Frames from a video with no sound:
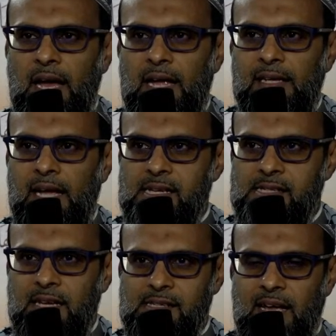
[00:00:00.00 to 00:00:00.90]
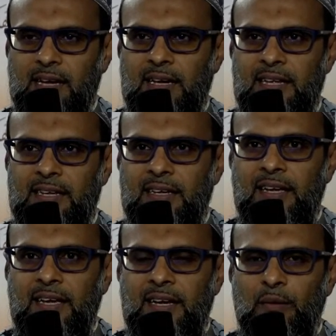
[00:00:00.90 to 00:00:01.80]
and that is exactly
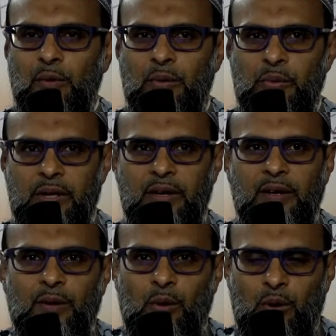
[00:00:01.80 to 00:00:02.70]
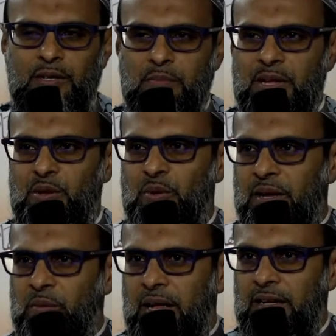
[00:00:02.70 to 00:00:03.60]
what we ought to be
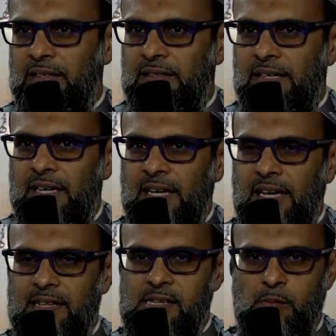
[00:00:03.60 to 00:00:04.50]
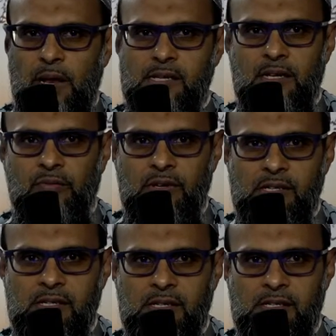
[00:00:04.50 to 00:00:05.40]
doing when these blessed
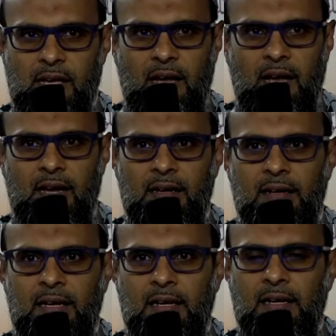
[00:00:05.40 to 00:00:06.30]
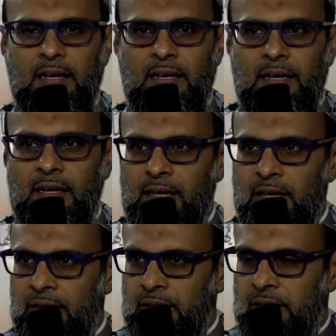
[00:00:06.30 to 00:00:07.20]
verses are,
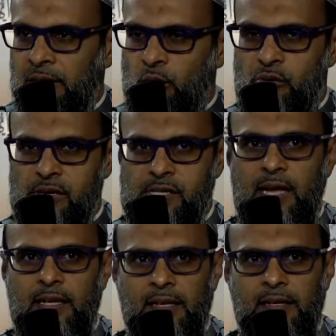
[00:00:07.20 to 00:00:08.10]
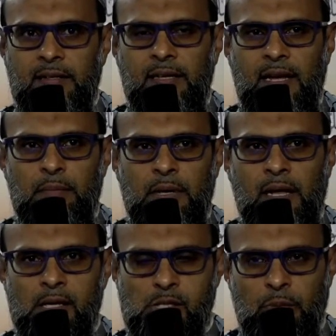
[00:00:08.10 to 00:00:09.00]
you know, recited. And may
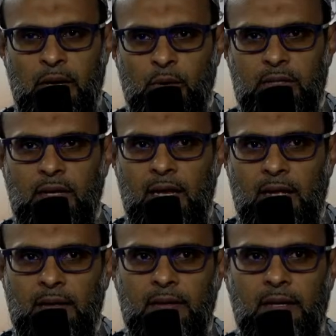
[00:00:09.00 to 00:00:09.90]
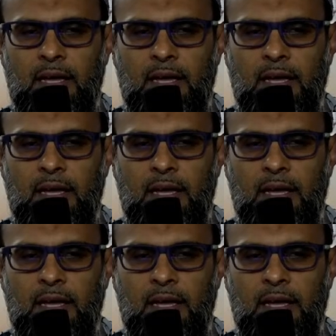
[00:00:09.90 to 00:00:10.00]
Allah subhanahu wa ta'ala